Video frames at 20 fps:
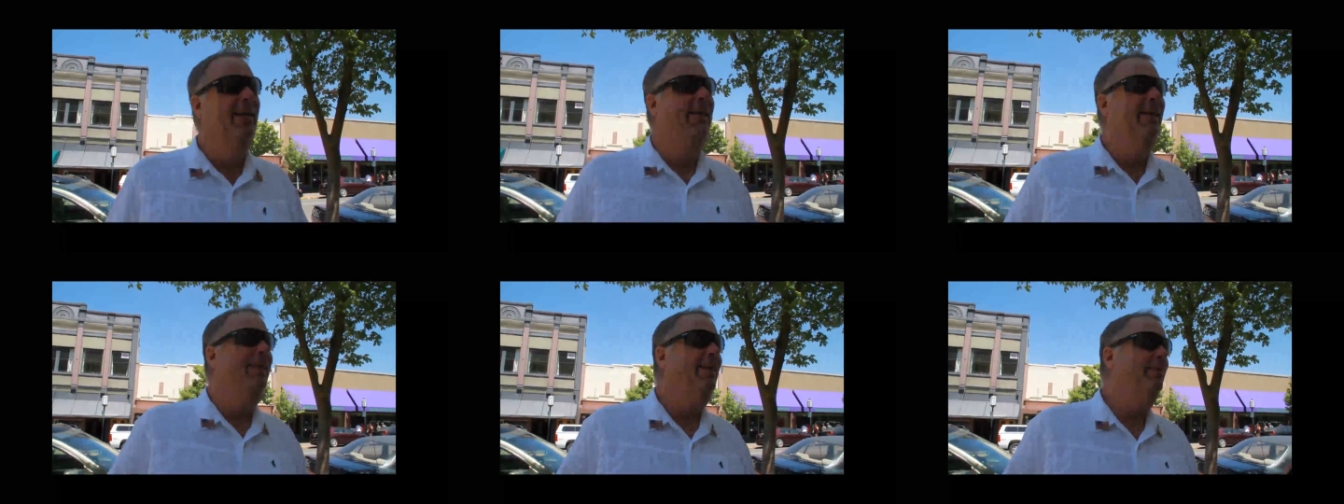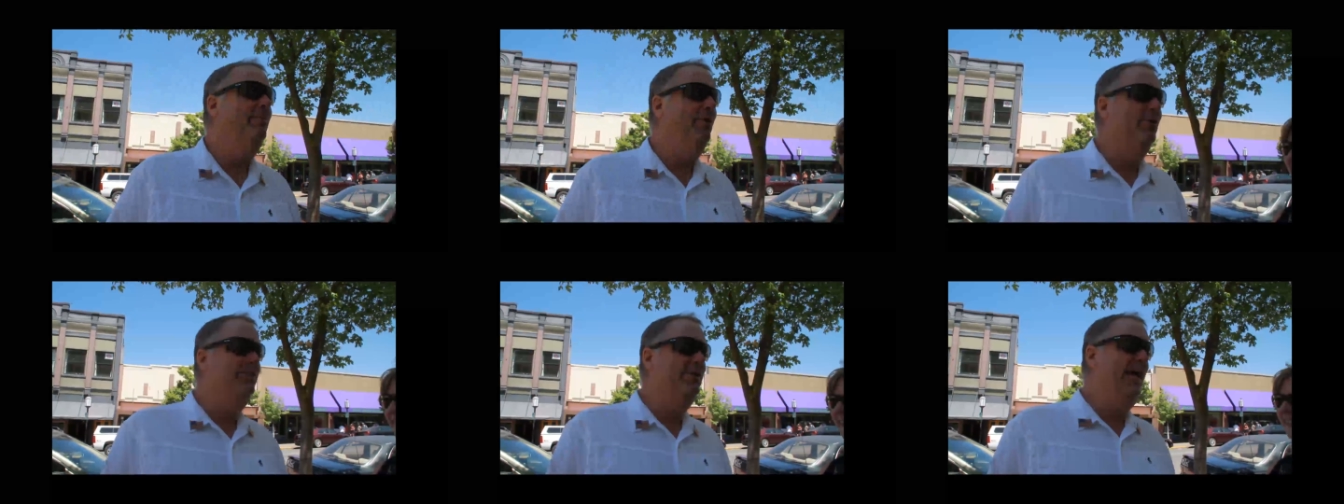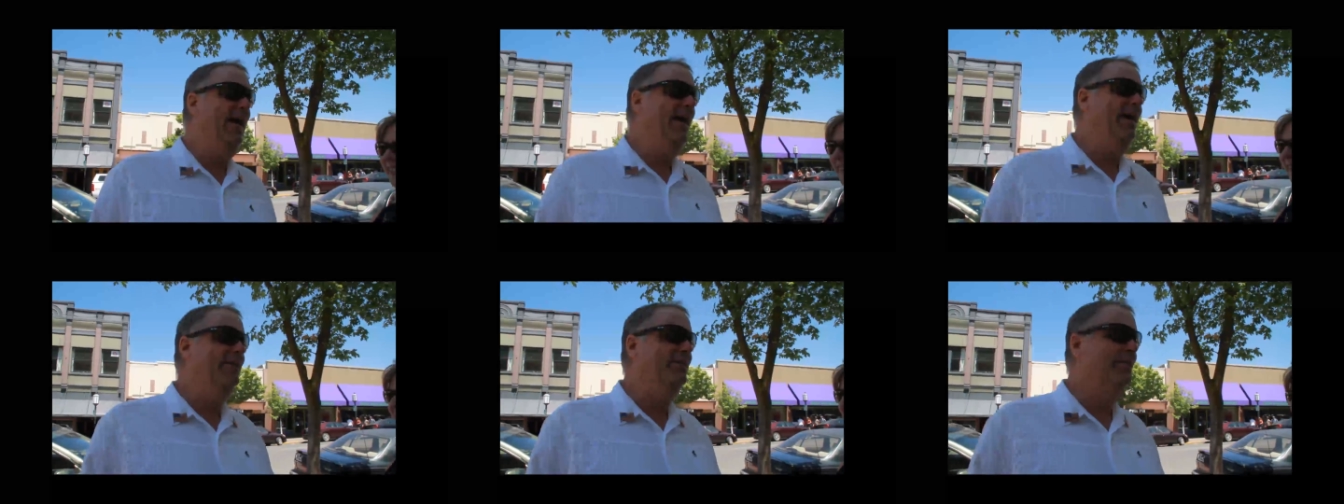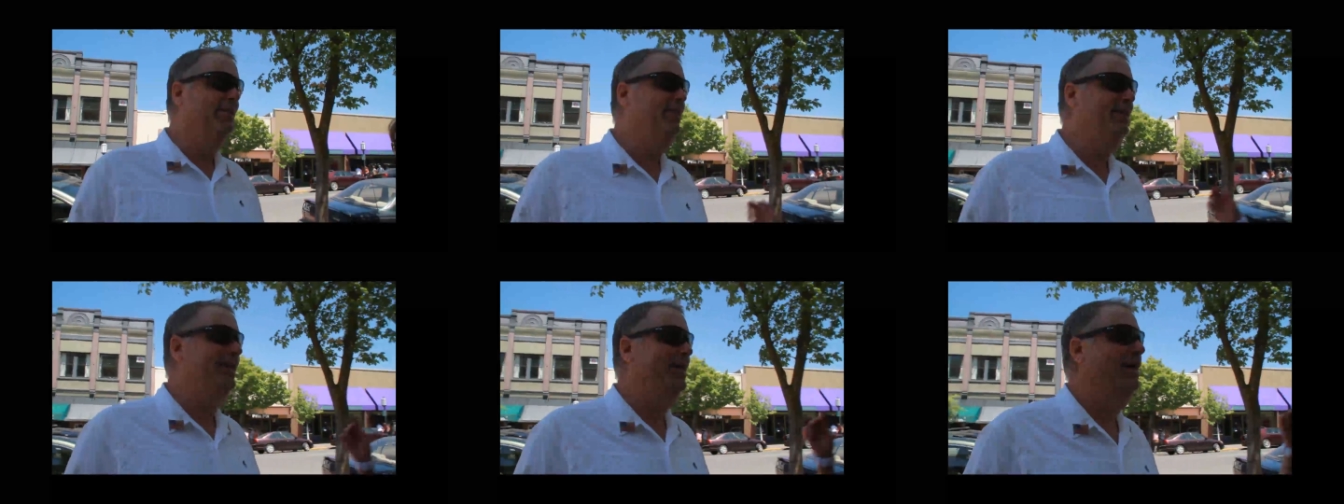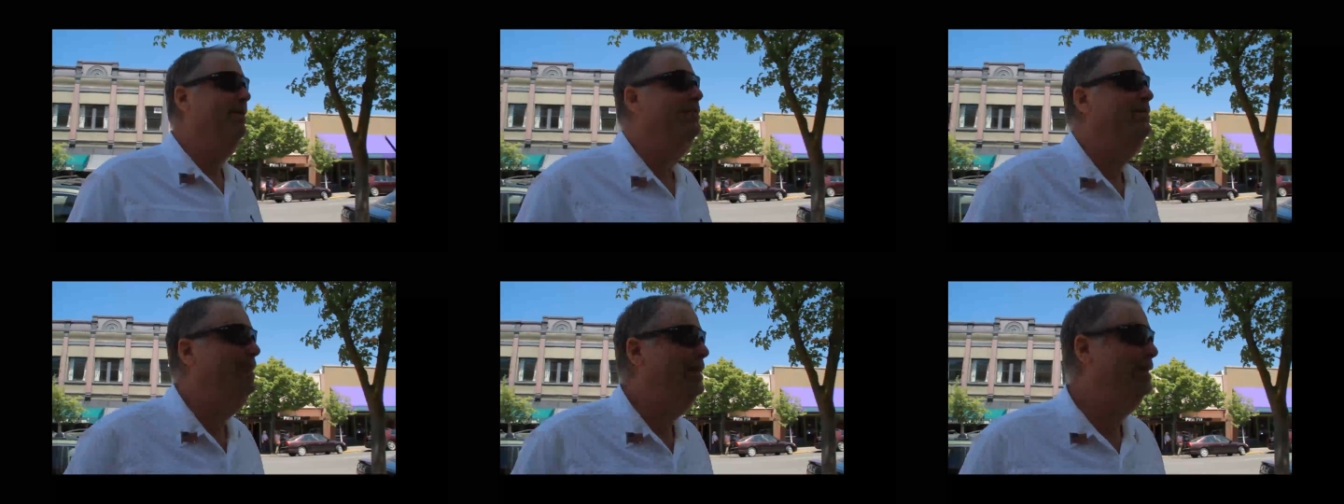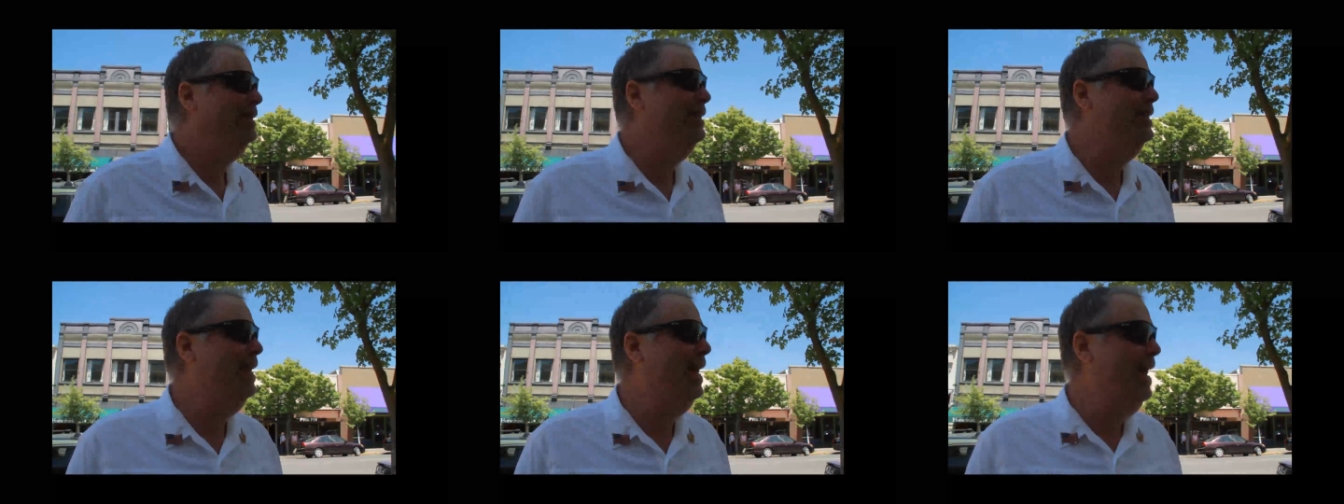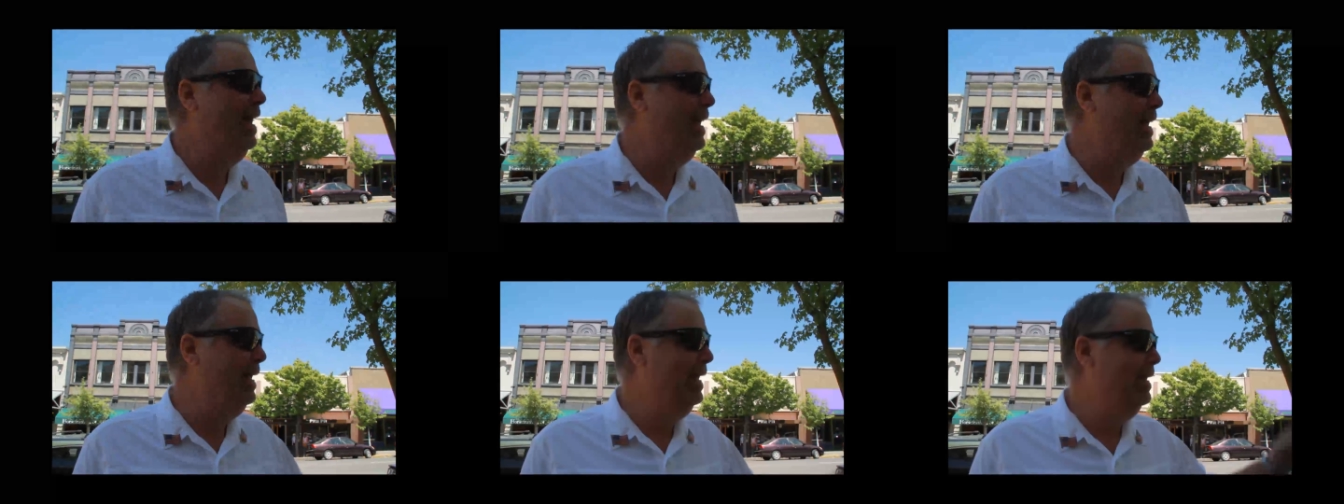the most Ashland thing I've seen today